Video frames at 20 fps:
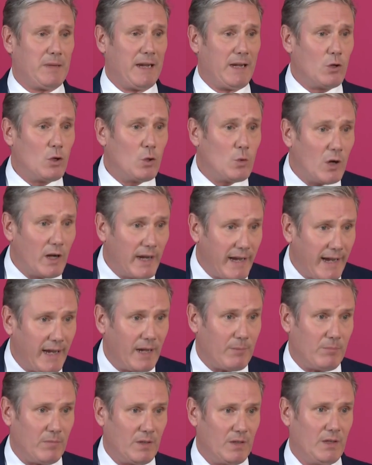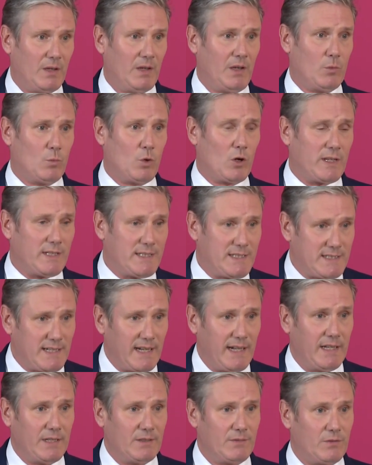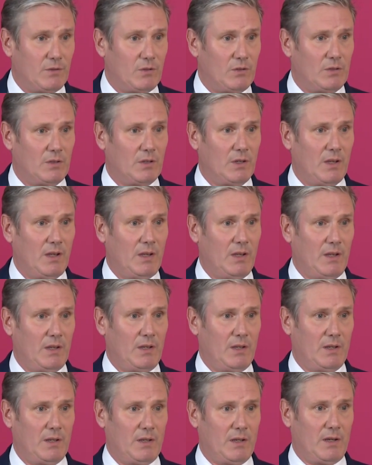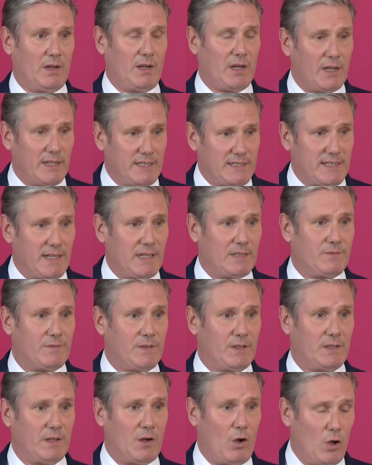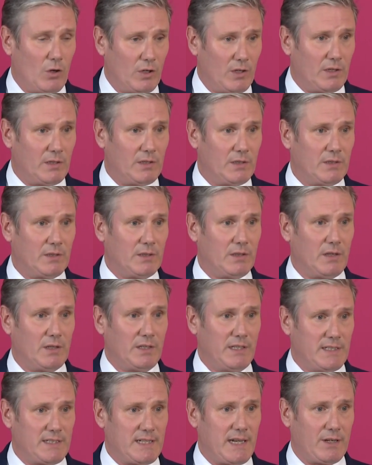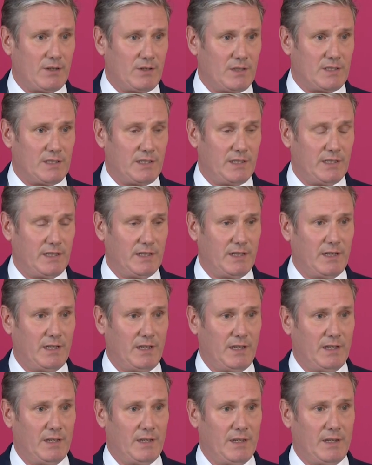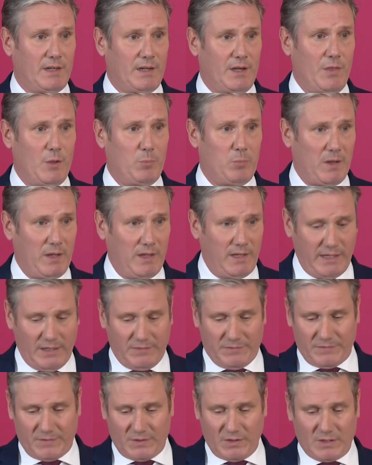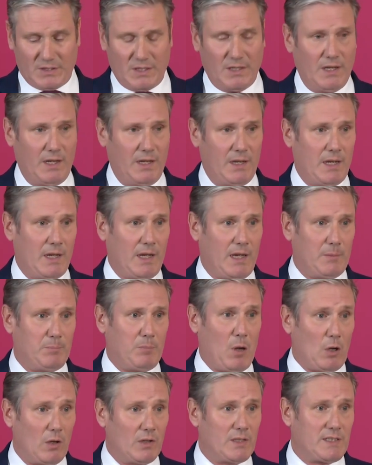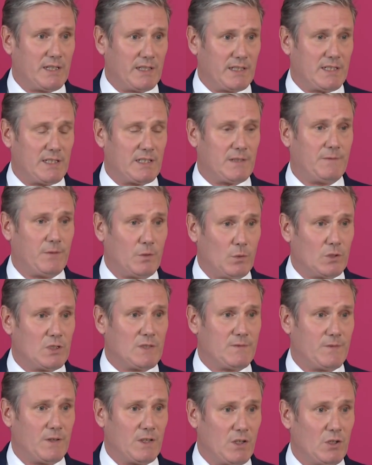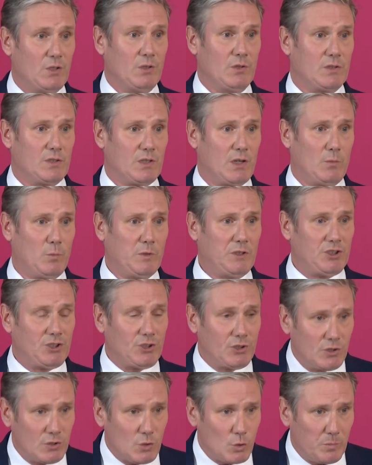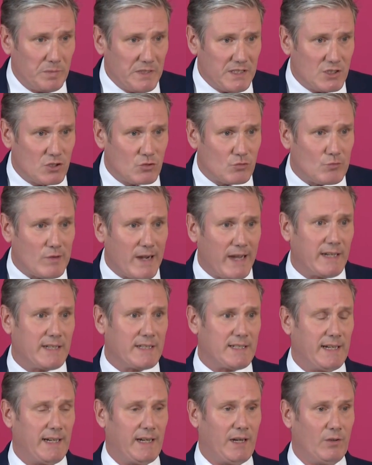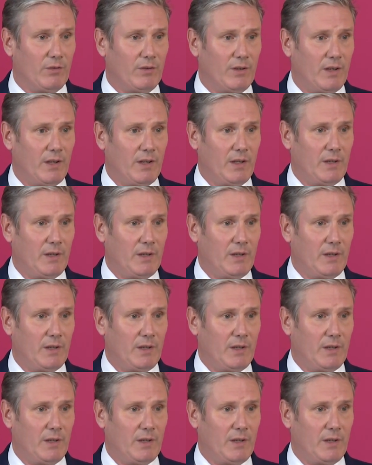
about who I am, what I stand for. And I stand for honour and integrity, and the belief that politics is a force for good, and we shouldn't all be dragged down